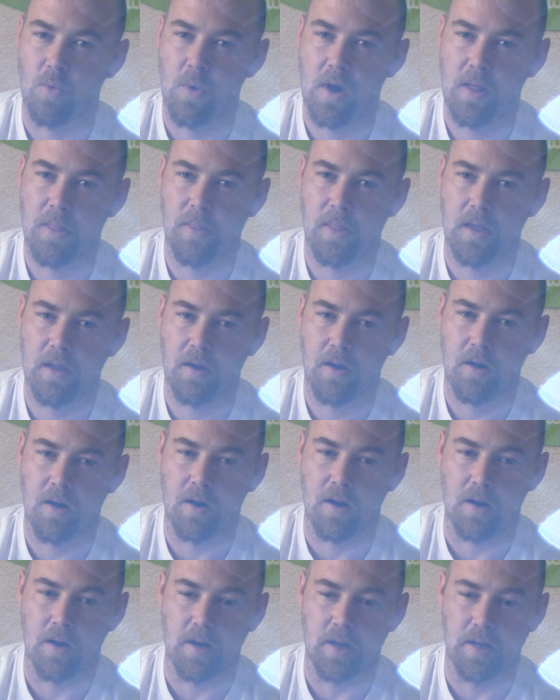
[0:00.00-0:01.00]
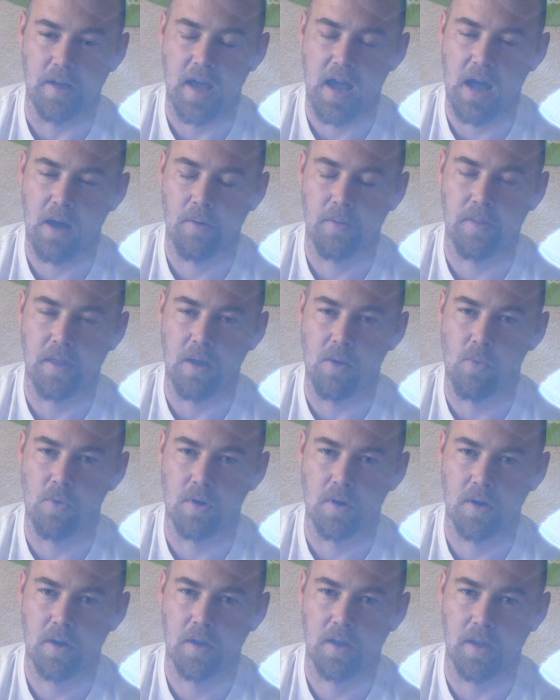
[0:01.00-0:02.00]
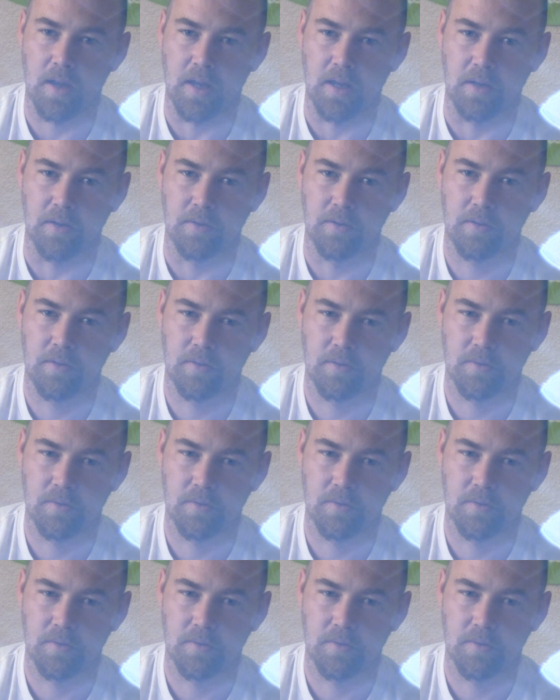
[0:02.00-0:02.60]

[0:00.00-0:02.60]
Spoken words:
what they are and how they work, and